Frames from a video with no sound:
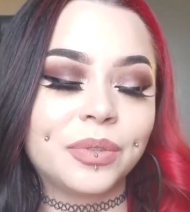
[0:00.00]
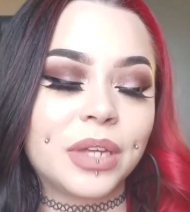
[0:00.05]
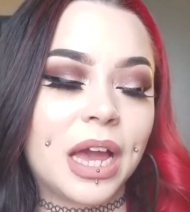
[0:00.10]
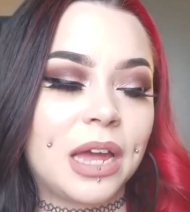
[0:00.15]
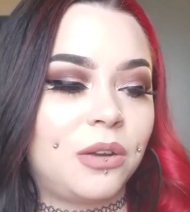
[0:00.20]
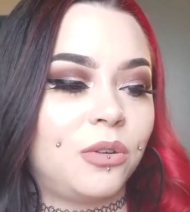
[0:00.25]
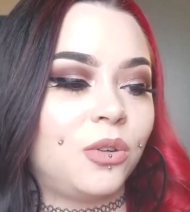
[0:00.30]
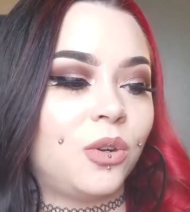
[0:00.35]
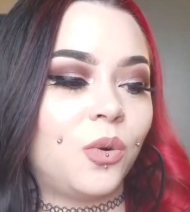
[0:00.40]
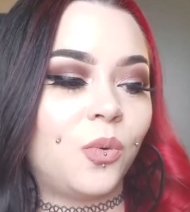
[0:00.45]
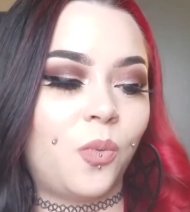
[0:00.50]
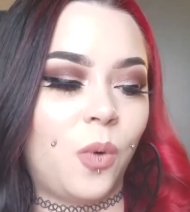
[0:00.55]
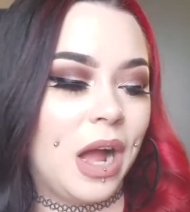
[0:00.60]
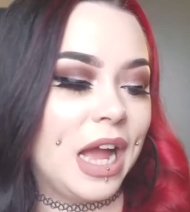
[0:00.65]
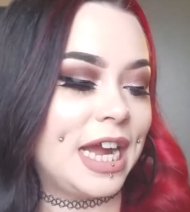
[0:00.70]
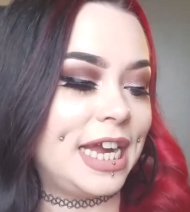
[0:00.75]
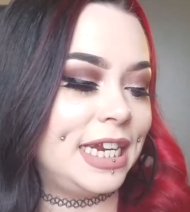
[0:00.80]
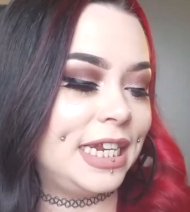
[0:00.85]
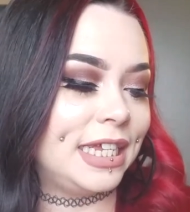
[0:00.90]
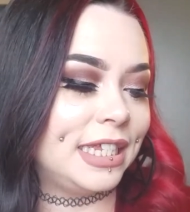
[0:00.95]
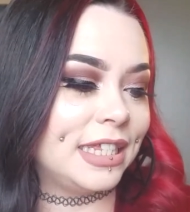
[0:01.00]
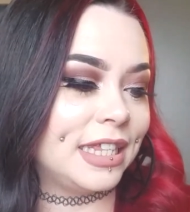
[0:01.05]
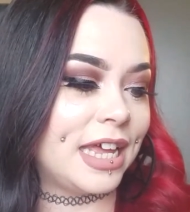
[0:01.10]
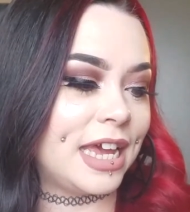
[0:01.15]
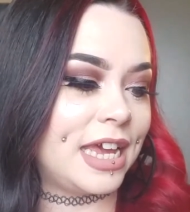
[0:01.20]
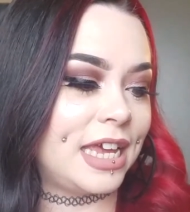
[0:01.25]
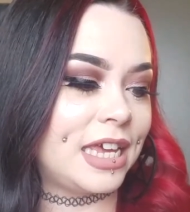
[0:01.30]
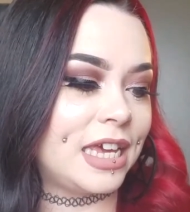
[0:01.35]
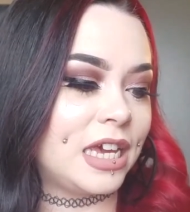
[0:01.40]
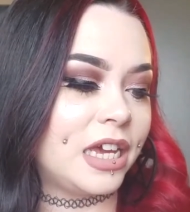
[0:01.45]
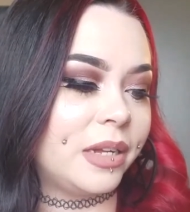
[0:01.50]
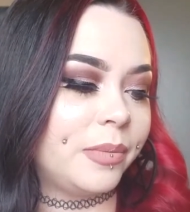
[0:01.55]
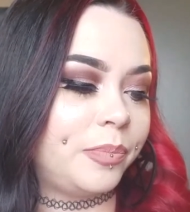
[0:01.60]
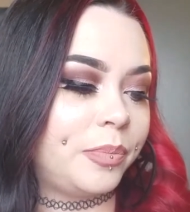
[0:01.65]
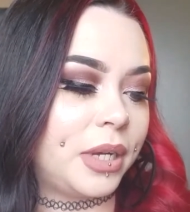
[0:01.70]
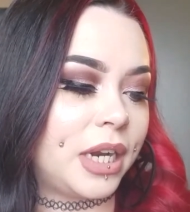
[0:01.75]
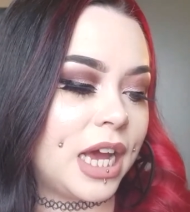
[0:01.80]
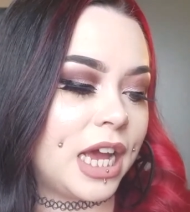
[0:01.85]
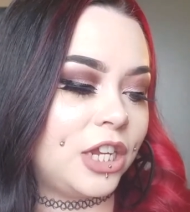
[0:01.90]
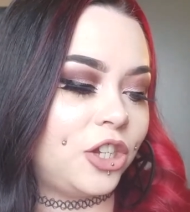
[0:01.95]
I don't know why I didn't like it,
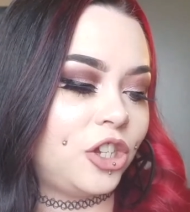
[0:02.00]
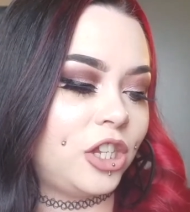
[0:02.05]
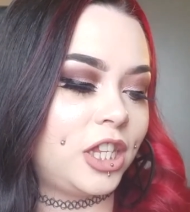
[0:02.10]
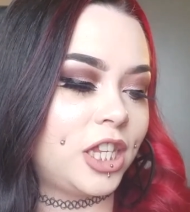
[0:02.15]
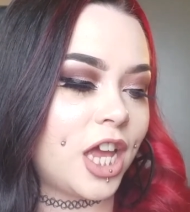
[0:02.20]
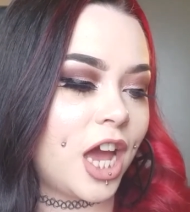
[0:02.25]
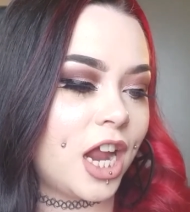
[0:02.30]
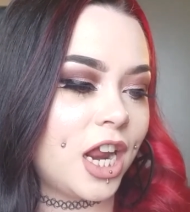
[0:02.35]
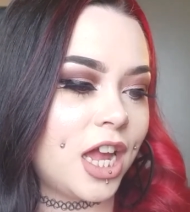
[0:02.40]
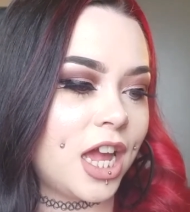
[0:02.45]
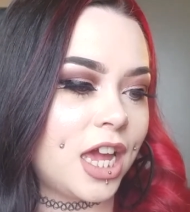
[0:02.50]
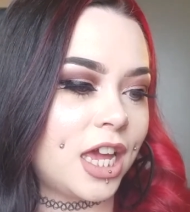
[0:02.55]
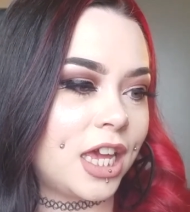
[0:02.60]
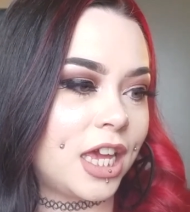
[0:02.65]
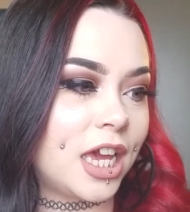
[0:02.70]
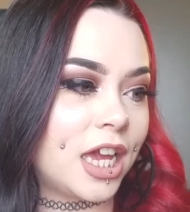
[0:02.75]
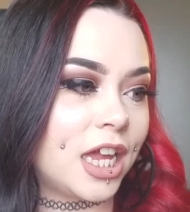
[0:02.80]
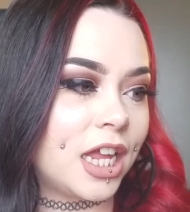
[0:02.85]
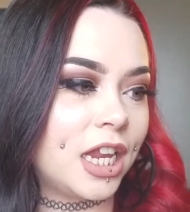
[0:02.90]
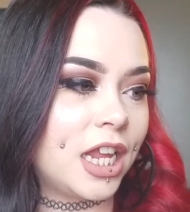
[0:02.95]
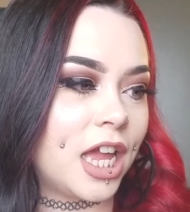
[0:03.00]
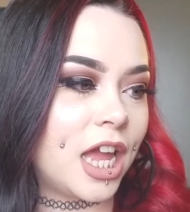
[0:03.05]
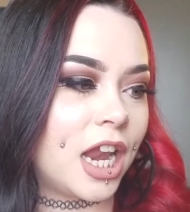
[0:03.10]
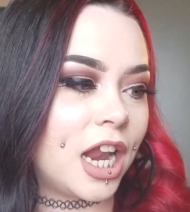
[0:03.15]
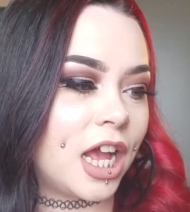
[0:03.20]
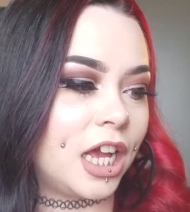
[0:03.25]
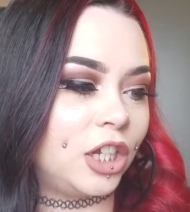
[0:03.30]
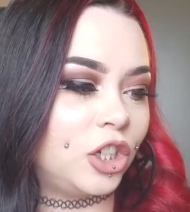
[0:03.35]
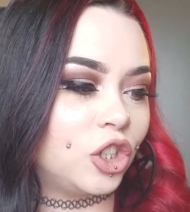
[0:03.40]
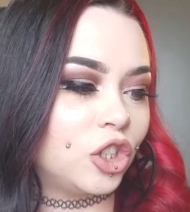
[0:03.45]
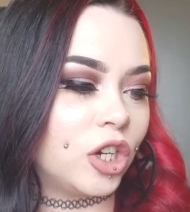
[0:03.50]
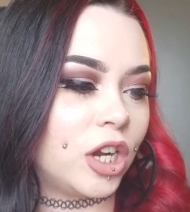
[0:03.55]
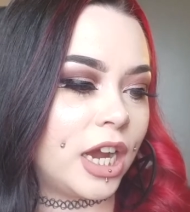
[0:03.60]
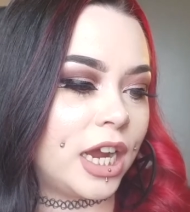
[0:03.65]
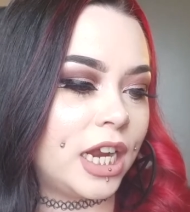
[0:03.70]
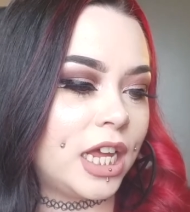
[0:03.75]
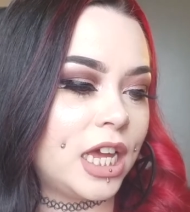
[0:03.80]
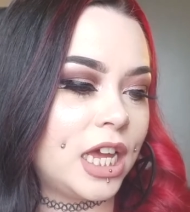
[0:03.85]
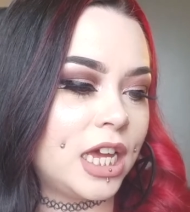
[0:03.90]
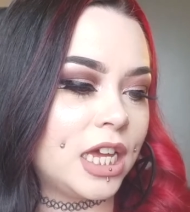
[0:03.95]
but I just got it again and I
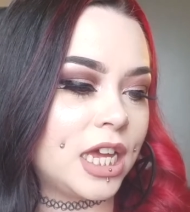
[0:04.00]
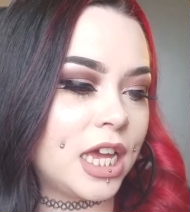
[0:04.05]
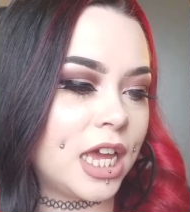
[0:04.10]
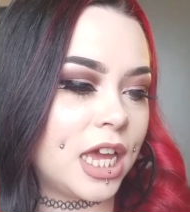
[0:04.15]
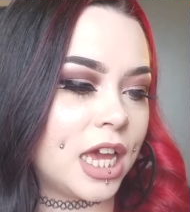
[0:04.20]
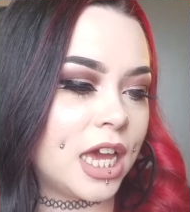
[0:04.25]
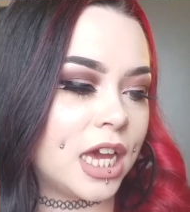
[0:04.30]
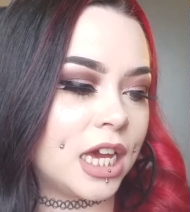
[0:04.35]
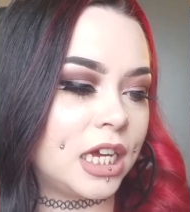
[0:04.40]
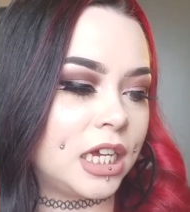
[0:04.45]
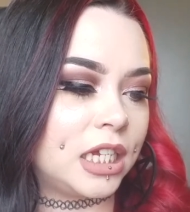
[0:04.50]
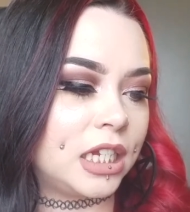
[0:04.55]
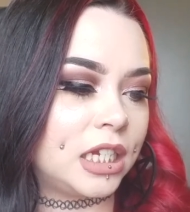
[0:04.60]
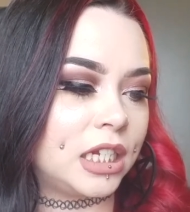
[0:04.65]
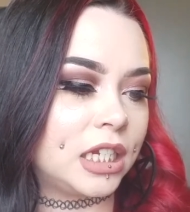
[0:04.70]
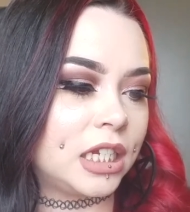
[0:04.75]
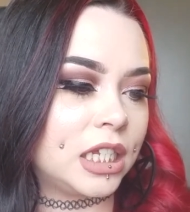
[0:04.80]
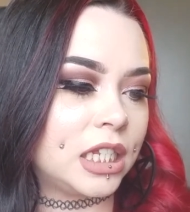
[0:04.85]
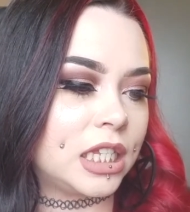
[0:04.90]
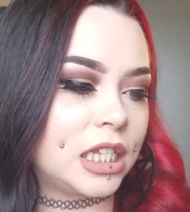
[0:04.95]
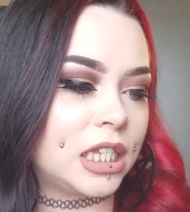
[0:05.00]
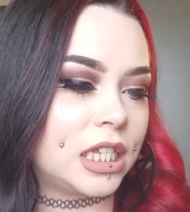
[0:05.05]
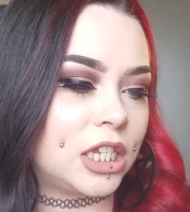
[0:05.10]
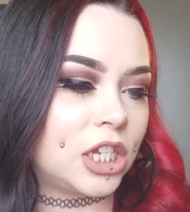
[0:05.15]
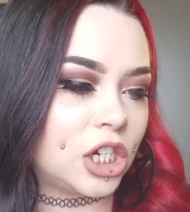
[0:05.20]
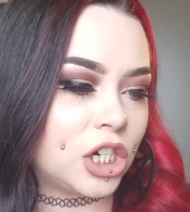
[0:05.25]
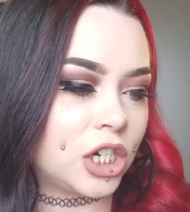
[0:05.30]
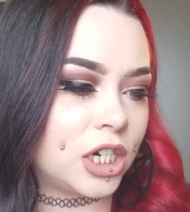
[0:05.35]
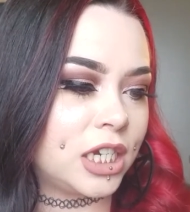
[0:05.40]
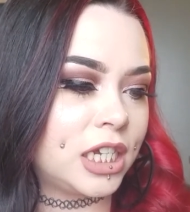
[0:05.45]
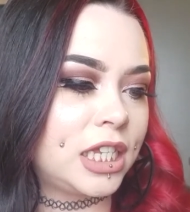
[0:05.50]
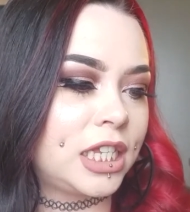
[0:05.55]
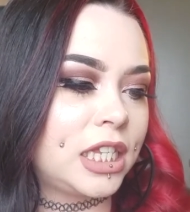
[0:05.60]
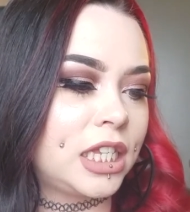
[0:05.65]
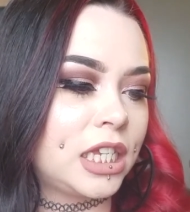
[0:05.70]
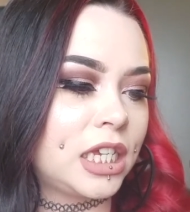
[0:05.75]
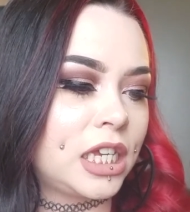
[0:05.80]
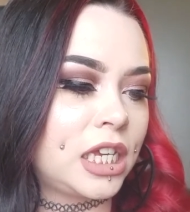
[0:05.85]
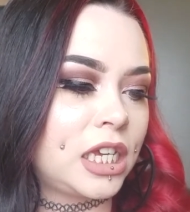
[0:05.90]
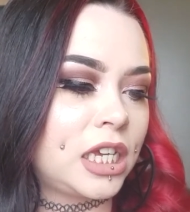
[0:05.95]
tried it, and
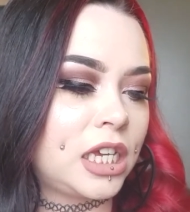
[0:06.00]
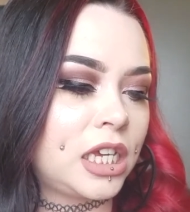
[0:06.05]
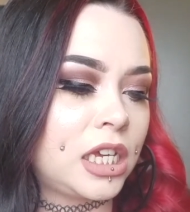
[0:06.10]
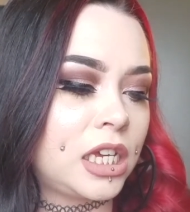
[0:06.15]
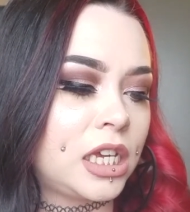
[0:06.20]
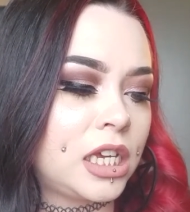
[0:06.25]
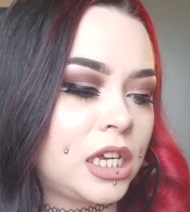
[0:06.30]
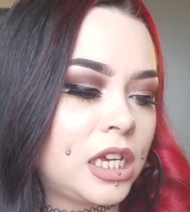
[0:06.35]
seriously,